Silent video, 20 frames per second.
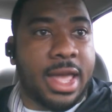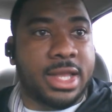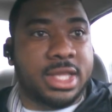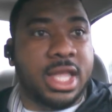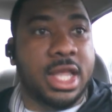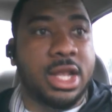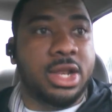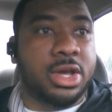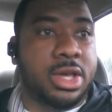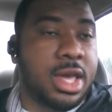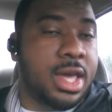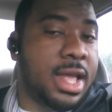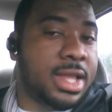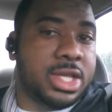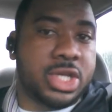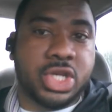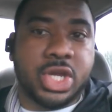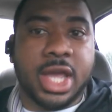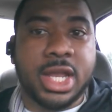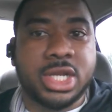and then looking at
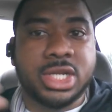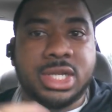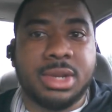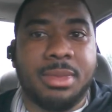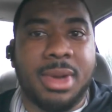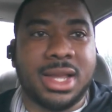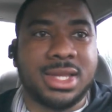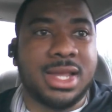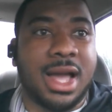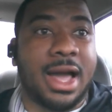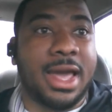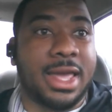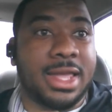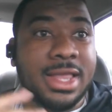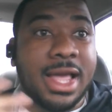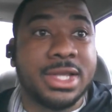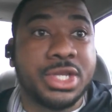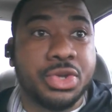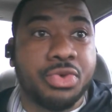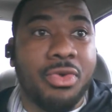the changes in my diet.
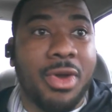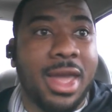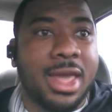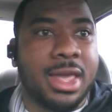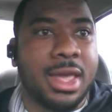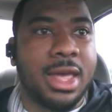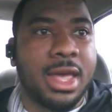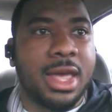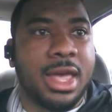That's great.